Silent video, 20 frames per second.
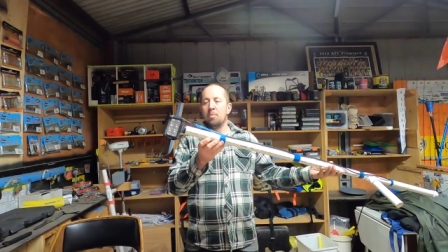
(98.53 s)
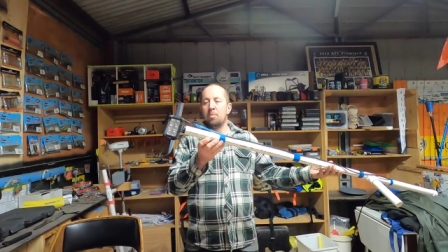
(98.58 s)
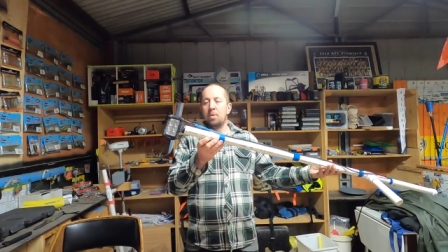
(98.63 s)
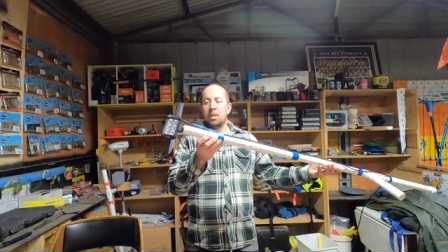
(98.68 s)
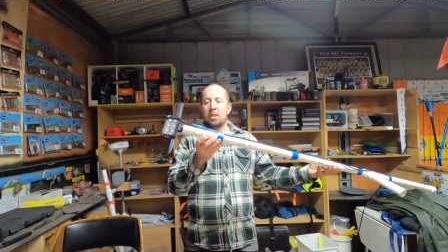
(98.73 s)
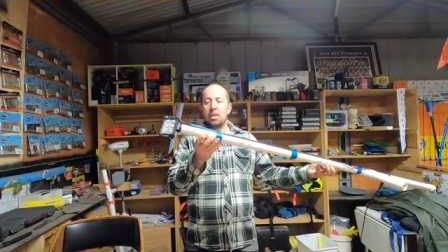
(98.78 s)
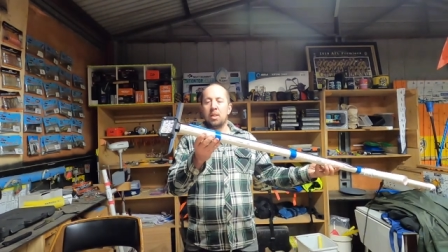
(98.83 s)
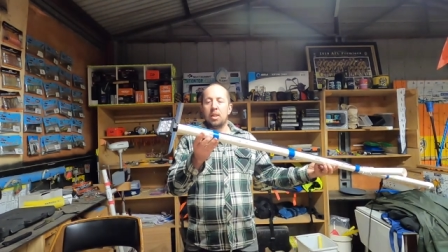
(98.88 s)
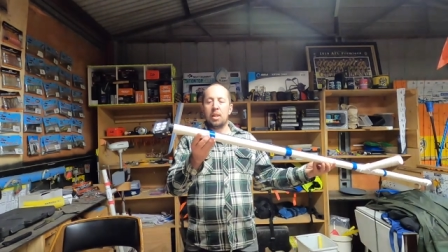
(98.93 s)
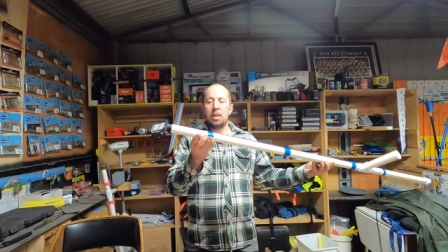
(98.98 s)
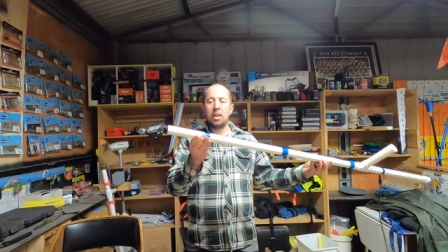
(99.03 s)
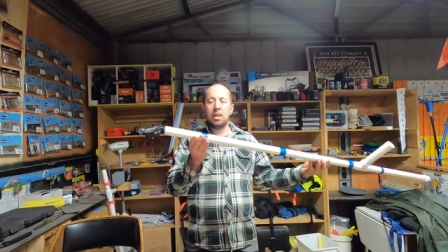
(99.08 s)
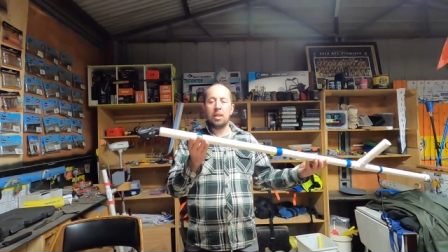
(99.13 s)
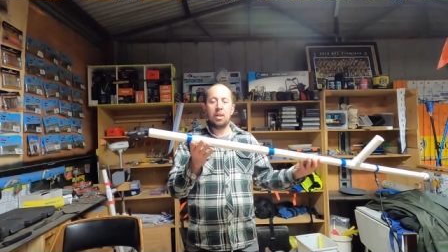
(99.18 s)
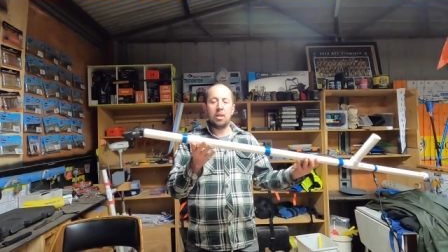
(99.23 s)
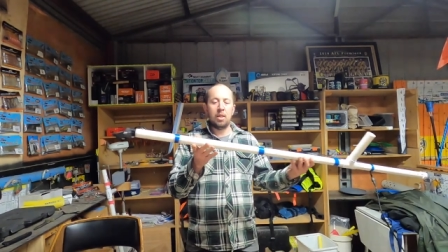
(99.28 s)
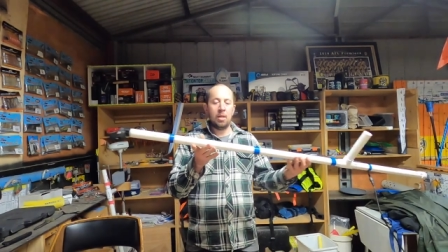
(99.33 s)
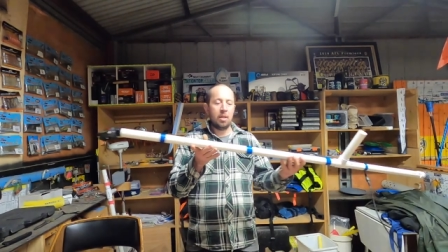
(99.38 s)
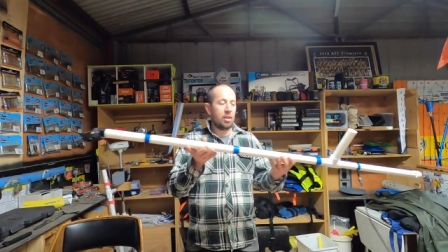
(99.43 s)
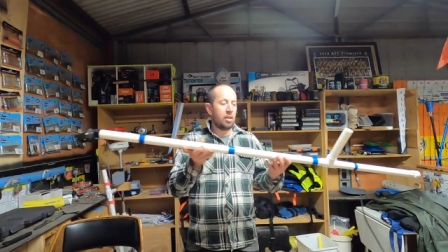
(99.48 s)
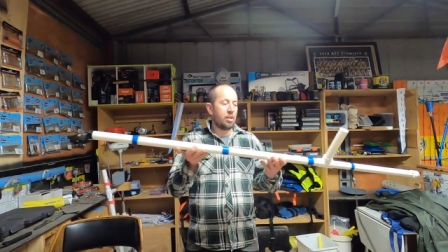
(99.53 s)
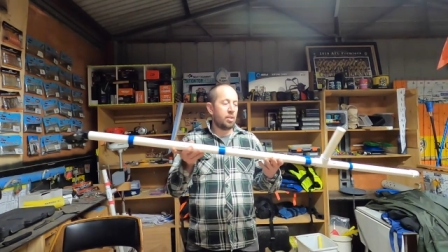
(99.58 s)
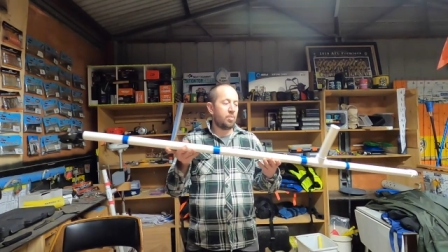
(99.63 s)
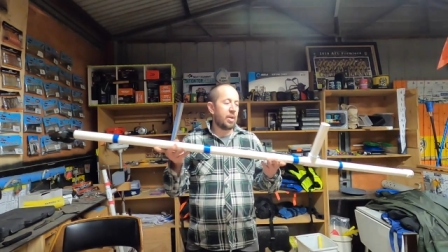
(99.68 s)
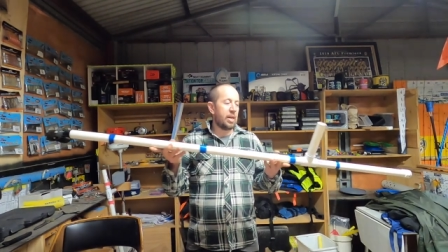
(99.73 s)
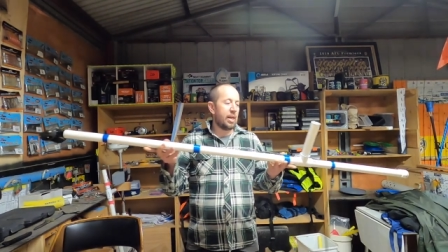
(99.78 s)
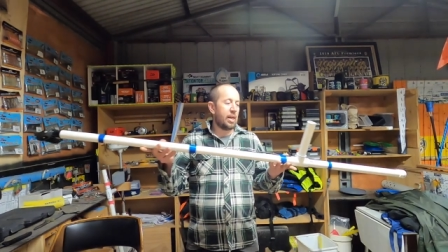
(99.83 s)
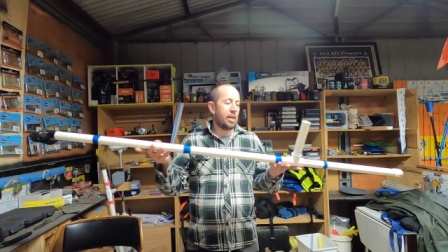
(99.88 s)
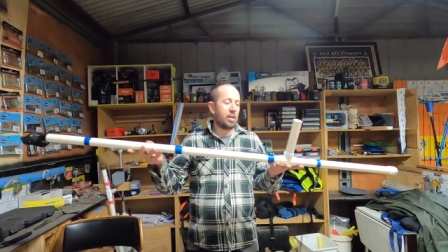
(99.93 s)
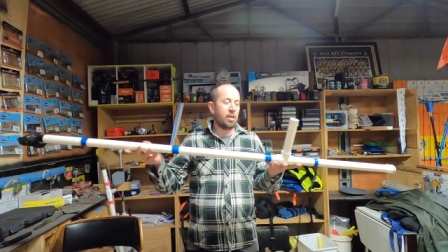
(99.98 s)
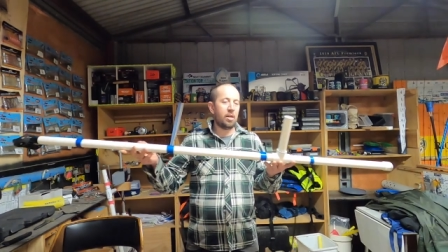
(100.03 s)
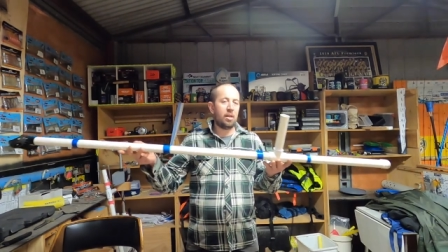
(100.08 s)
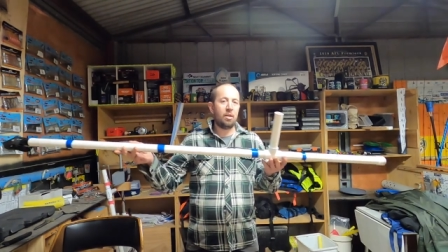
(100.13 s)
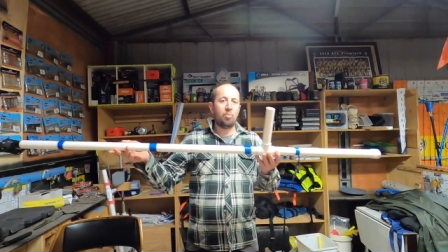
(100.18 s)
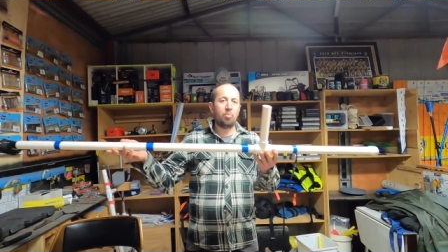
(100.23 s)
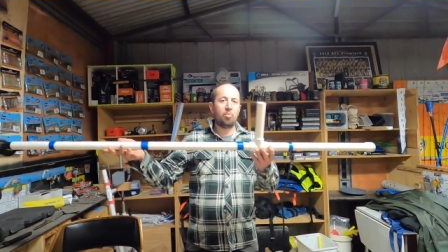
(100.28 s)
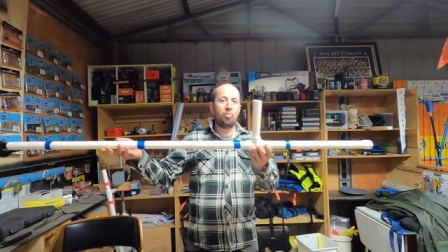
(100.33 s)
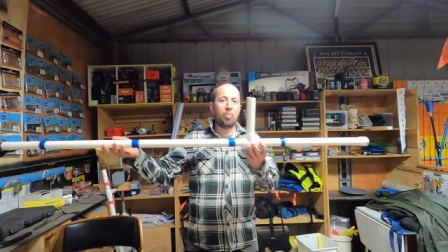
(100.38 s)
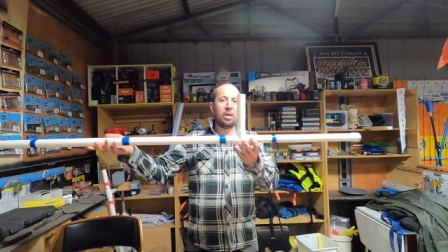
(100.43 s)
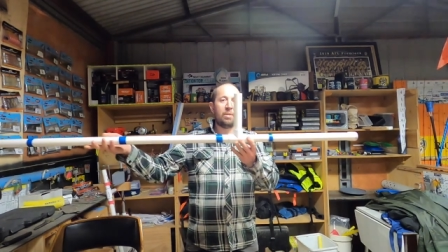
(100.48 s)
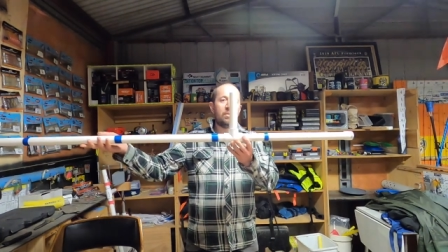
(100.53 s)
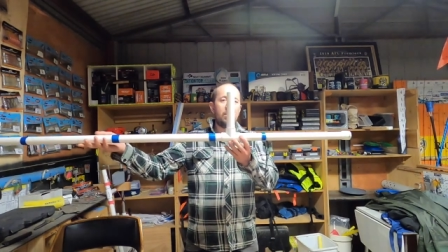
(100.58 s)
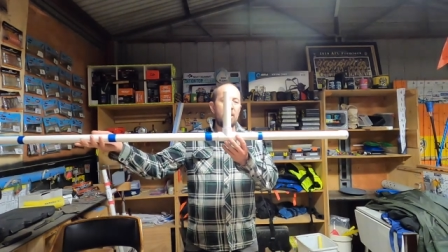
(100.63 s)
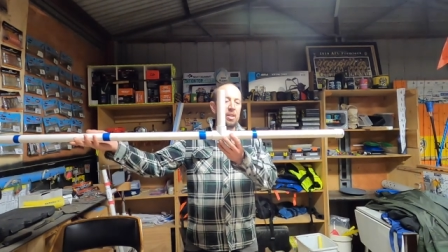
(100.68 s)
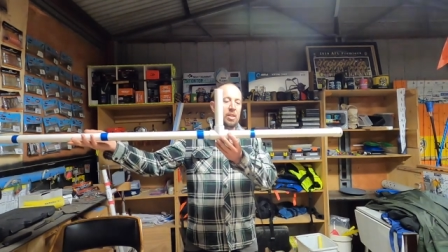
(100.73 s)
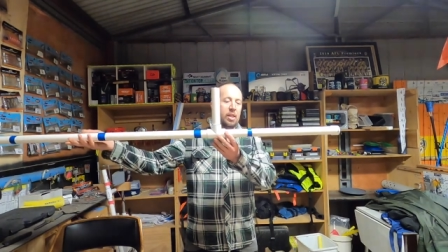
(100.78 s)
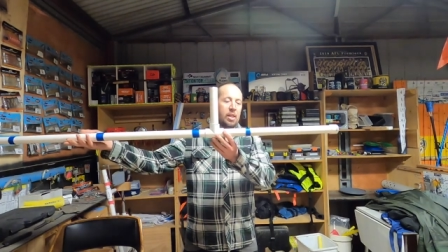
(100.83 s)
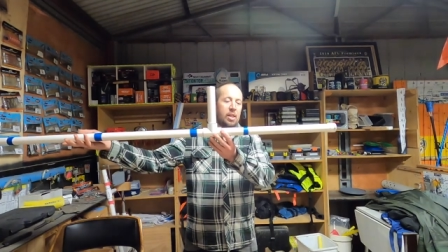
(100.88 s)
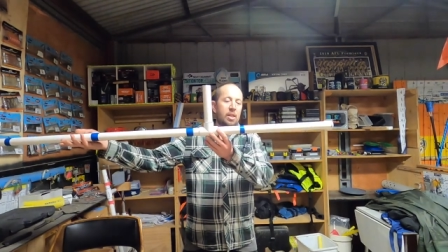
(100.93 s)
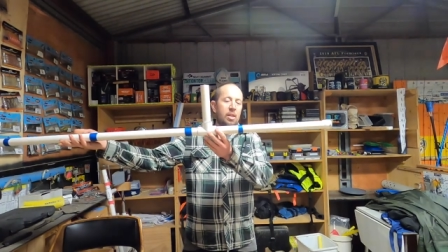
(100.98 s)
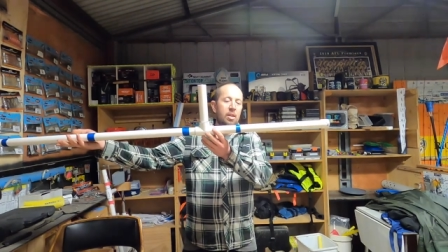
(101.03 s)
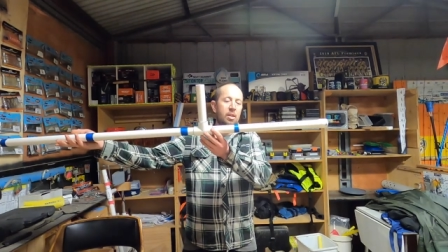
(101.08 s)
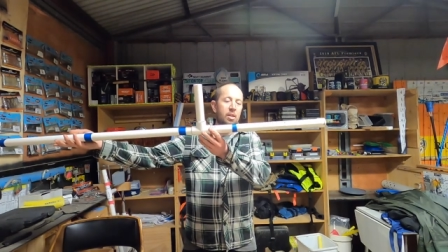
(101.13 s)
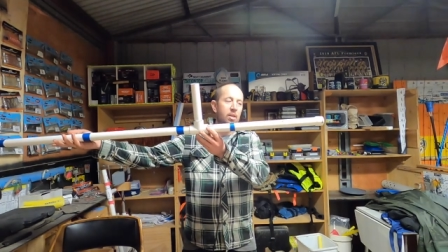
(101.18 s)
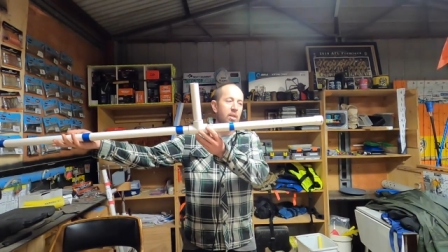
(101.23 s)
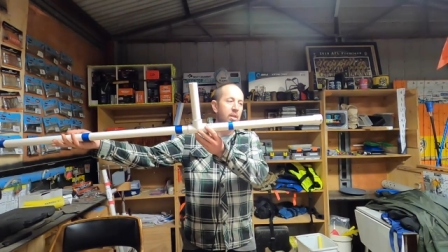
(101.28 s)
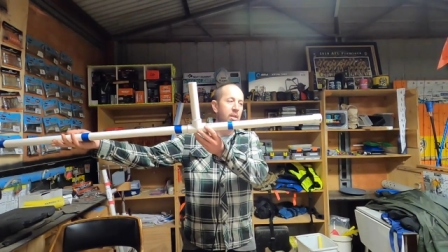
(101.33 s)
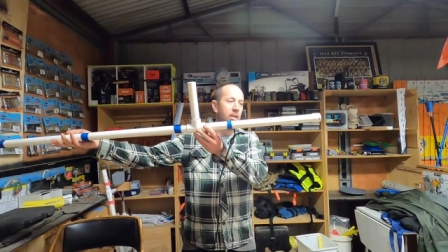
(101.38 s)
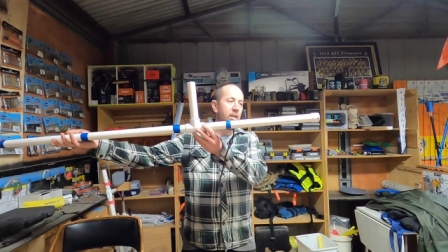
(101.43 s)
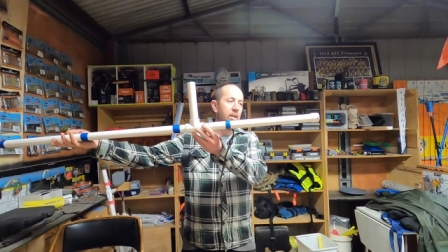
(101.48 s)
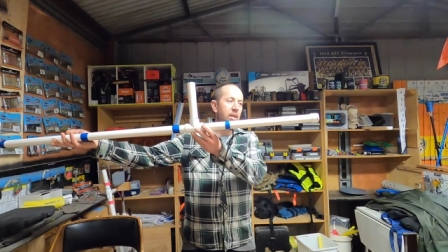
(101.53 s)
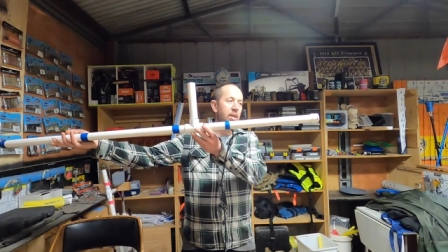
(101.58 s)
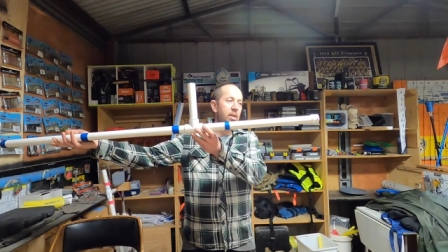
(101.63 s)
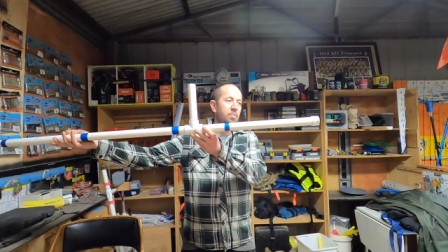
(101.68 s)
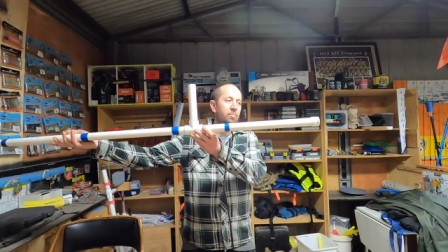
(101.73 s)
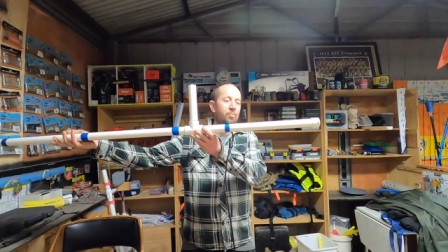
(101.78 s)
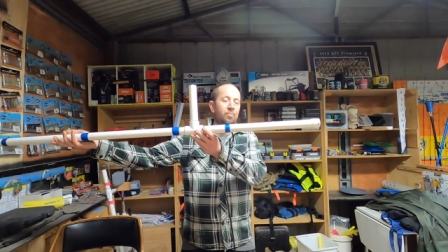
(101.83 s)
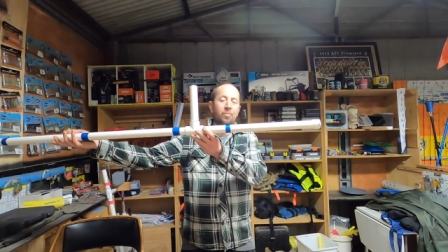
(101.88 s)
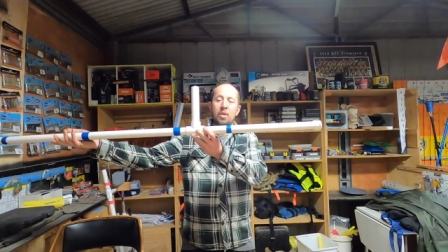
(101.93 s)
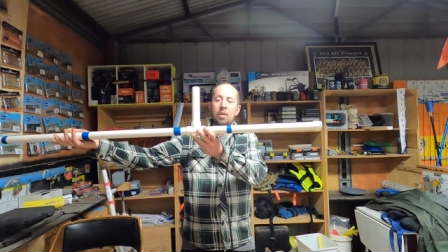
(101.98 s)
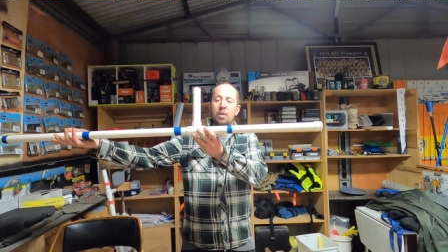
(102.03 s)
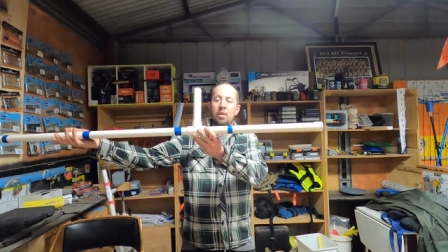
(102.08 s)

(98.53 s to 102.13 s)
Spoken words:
This is it here, just made out of PVC, a